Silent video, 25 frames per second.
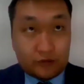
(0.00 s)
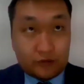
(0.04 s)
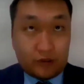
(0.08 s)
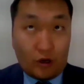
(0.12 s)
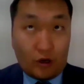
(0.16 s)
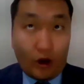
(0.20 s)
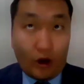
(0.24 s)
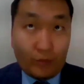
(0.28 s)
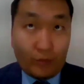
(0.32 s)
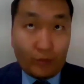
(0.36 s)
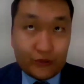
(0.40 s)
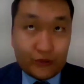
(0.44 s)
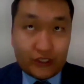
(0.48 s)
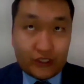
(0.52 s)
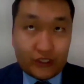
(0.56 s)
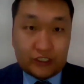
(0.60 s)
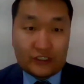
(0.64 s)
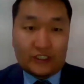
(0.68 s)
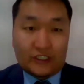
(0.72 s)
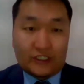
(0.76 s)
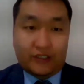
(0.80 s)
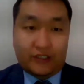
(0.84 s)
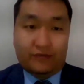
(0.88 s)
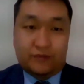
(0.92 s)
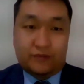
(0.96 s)

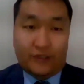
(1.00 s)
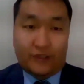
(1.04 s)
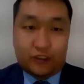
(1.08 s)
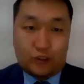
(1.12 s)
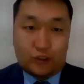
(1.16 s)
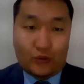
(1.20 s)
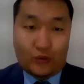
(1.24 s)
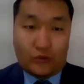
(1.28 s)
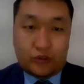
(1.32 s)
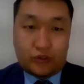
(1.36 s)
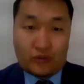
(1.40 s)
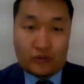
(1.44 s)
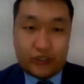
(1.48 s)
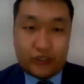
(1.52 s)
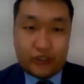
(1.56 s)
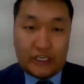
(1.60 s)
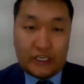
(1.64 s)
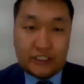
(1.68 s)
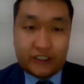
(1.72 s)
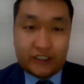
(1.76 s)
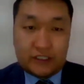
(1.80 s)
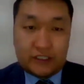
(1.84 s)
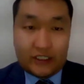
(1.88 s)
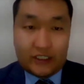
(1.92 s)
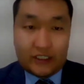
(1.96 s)
objective to
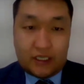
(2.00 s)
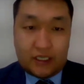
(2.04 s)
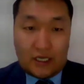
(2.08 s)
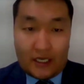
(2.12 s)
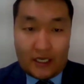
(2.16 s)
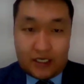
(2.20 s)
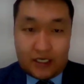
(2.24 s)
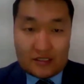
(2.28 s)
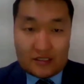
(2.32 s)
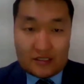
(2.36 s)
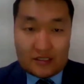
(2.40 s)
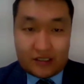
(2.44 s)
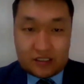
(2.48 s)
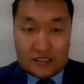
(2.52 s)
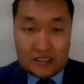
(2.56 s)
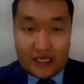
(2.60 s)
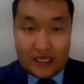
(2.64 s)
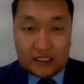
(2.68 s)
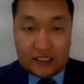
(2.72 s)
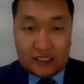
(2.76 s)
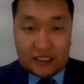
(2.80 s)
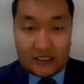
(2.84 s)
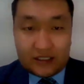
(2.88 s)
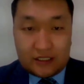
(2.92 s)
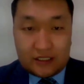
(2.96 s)
create
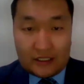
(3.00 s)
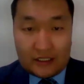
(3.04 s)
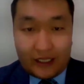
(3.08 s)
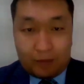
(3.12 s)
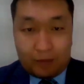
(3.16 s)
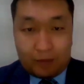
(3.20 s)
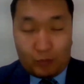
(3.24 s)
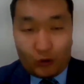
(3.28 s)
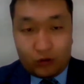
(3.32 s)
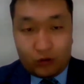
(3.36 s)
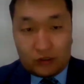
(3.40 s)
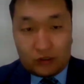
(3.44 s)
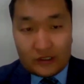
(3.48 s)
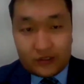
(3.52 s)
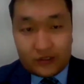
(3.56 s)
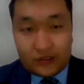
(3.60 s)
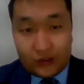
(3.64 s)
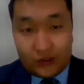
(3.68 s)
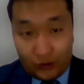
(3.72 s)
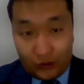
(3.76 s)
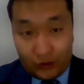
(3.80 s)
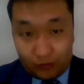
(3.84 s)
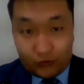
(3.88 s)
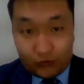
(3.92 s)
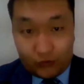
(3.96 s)
society that upholds
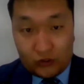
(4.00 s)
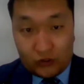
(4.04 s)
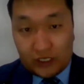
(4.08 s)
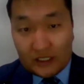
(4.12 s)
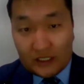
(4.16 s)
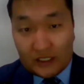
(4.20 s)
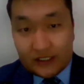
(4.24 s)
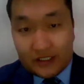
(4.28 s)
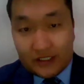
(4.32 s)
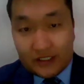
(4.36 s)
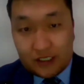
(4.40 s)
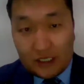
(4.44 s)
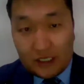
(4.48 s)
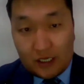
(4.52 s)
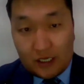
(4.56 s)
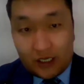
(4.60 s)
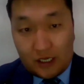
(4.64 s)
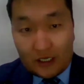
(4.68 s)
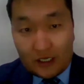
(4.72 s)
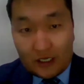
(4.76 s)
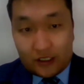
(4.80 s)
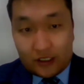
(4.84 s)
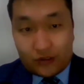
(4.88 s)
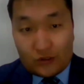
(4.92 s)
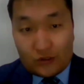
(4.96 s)
human rights.
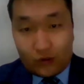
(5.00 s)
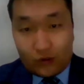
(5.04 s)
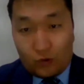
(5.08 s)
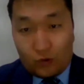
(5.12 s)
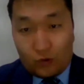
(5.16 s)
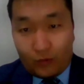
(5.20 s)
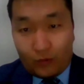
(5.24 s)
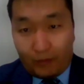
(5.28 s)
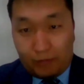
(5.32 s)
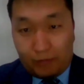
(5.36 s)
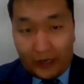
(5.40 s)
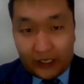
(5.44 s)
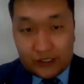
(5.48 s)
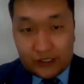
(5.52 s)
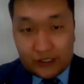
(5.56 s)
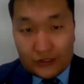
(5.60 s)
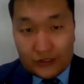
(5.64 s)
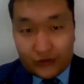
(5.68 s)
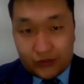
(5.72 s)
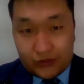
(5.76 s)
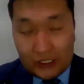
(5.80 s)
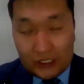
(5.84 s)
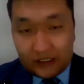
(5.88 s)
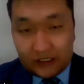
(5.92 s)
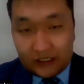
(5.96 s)
So by
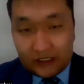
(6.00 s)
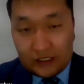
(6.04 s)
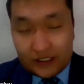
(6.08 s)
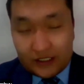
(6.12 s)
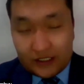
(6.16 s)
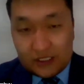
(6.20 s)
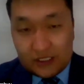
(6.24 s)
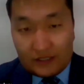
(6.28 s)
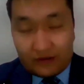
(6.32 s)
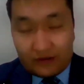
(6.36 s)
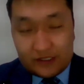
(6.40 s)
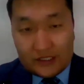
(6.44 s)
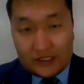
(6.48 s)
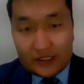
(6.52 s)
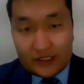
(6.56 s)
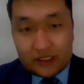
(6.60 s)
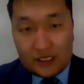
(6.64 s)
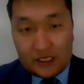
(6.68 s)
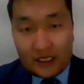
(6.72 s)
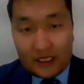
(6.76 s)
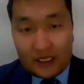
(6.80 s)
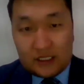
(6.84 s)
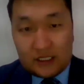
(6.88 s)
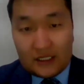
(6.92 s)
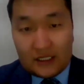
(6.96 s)
strengthening civil
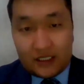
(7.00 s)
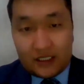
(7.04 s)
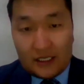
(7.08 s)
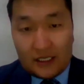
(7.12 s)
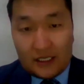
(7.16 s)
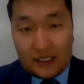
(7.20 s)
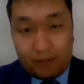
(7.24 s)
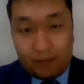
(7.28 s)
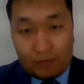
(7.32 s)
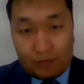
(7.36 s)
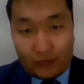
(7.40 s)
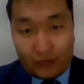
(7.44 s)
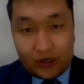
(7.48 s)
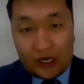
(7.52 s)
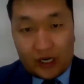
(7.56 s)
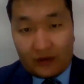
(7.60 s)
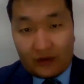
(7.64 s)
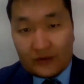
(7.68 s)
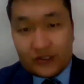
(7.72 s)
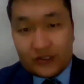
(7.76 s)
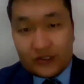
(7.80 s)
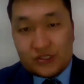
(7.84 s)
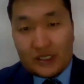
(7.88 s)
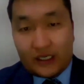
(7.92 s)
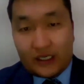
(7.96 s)
society,
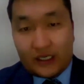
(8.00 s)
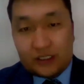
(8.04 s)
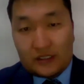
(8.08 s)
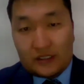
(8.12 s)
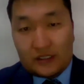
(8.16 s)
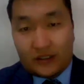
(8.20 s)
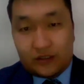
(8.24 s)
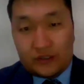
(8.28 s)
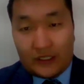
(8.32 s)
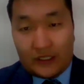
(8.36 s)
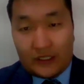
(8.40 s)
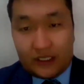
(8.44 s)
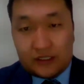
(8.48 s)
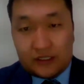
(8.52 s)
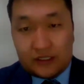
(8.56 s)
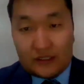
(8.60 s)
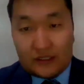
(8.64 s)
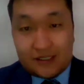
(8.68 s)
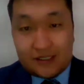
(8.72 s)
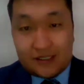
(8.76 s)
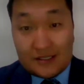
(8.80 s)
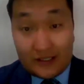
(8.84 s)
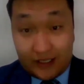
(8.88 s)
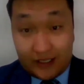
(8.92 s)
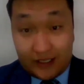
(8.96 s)
private sector, and
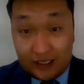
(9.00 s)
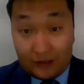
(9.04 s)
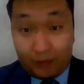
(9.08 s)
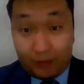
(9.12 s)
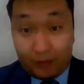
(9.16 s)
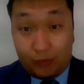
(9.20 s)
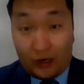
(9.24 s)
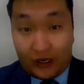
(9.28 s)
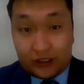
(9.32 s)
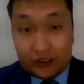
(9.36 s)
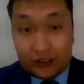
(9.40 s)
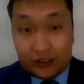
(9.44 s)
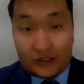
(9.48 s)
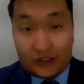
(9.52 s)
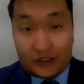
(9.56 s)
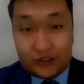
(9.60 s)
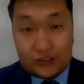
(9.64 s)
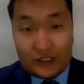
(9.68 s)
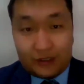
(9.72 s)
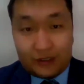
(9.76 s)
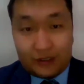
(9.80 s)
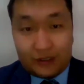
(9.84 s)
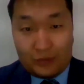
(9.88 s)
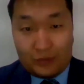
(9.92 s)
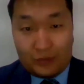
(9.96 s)
state
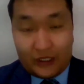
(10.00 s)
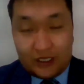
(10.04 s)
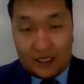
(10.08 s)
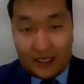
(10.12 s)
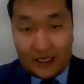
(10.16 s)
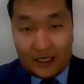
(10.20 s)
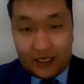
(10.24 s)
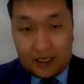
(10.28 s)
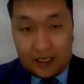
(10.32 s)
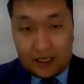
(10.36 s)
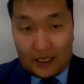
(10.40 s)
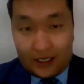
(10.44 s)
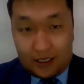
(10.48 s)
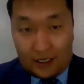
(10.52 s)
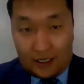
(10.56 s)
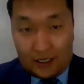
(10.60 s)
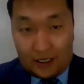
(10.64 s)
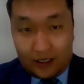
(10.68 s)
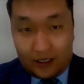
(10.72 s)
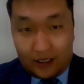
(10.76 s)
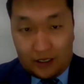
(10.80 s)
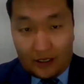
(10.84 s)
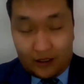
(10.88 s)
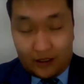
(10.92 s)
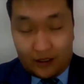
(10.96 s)
partnership,
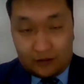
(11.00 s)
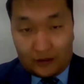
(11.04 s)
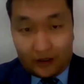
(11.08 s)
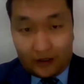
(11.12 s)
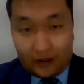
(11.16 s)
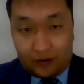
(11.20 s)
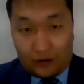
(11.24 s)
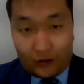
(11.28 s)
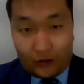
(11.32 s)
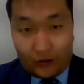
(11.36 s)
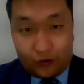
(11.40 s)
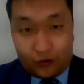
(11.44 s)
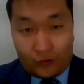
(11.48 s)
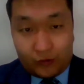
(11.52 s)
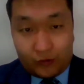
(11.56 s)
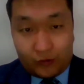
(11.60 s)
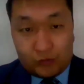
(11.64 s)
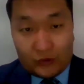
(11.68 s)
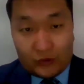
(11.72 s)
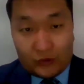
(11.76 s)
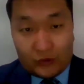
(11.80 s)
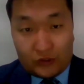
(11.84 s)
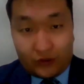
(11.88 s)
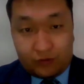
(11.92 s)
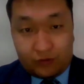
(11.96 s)
the
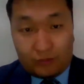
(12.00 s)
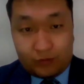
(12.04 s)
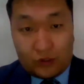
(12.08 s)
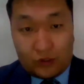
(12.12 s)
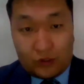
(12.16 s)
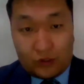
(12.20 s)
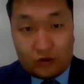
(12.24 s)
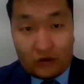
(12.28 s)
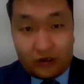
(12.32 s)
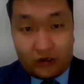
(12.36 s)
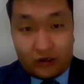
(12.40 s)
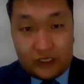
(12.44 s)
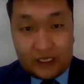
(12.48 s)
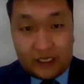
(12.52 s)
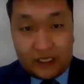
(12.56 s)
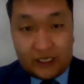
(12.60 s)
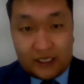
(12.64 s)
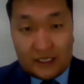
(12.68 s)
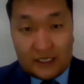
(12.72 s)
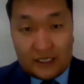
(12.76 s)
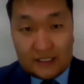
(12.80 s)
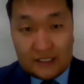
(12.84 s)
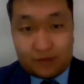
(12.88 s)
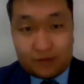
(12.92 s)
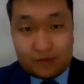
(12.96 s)
government of
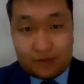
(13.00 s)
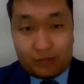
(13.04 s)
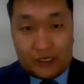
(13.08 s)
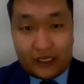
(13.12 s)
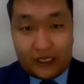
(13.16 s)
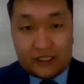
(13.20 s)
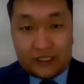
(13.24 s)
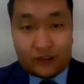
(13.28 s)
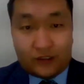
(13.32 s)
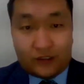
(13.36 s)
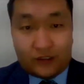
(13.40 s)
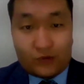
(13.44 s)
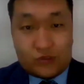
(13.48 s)
Mongolia is planning to